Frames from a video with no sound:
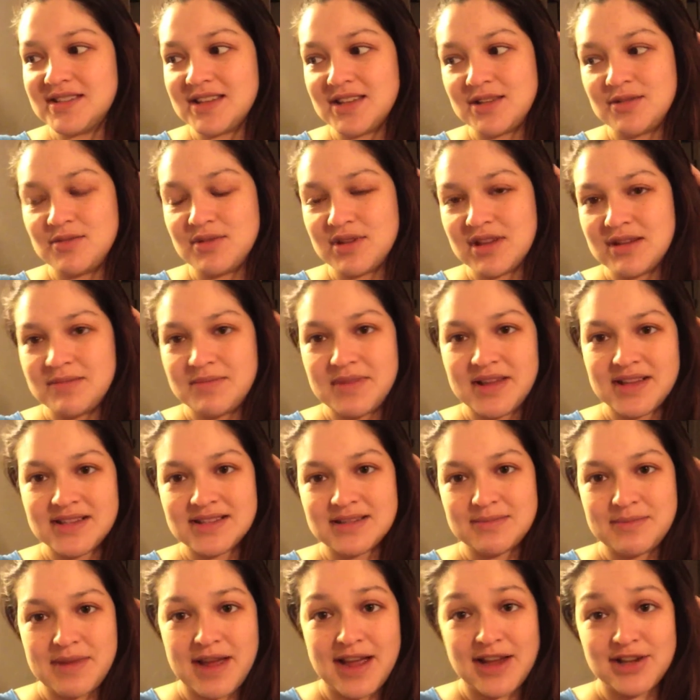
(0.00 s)
that you can
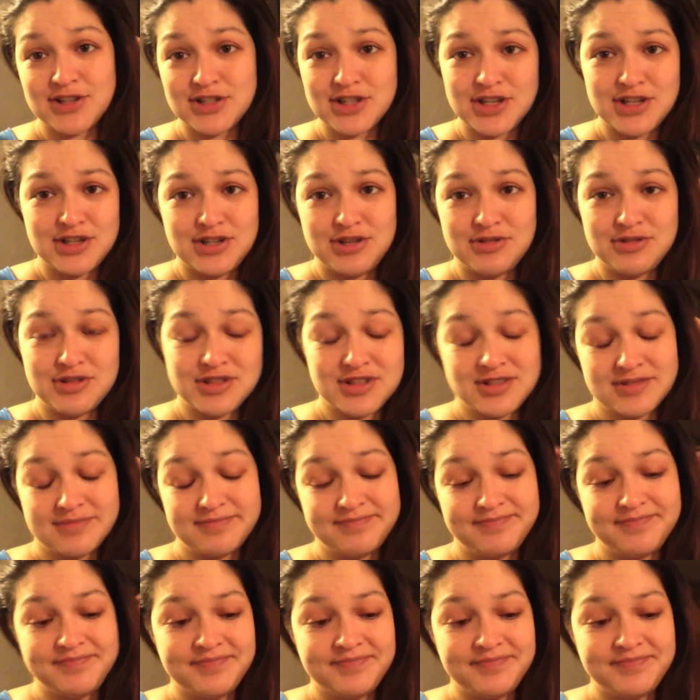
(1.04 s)
mix and match and you just